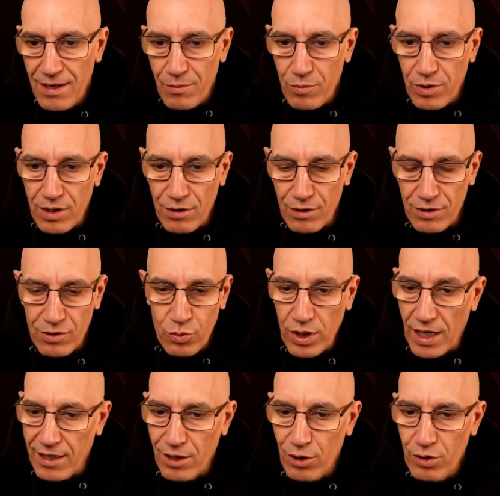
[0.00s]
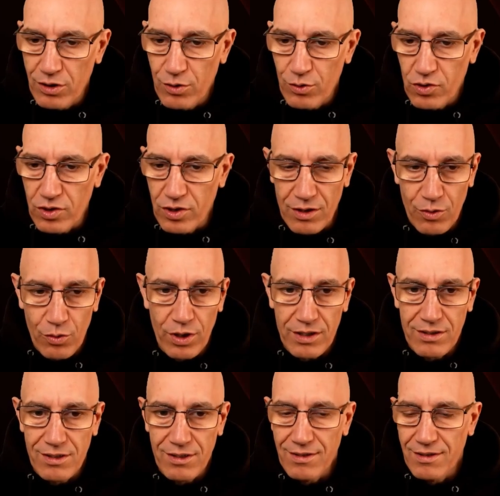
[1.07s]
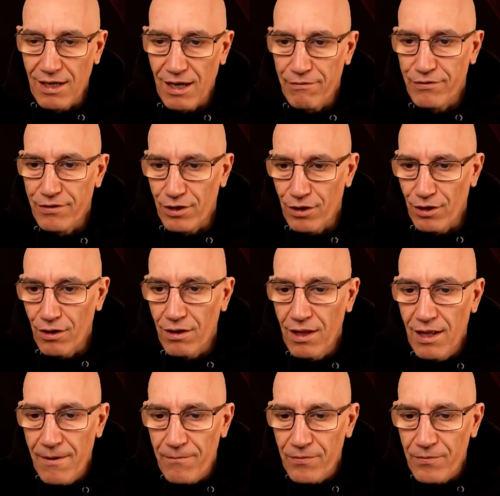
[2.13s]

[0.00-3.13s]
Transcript: because we are going to see what is, after all,